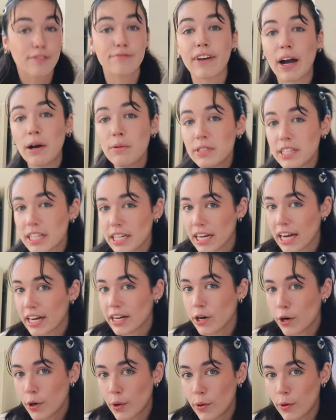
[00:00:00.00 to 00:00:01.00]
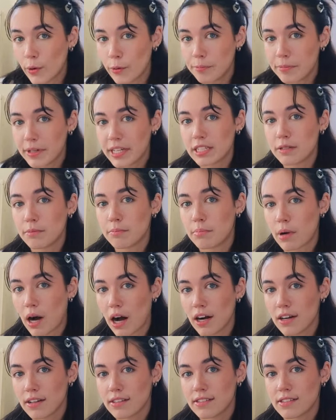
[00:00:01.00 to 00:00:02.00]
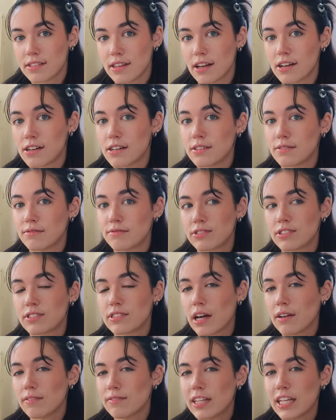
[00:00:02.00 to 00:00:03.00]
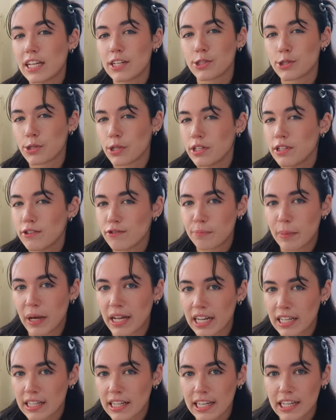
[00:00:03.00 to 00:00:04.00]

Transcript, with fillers: I found it at home in a box of stuff that it shouldn't have been in.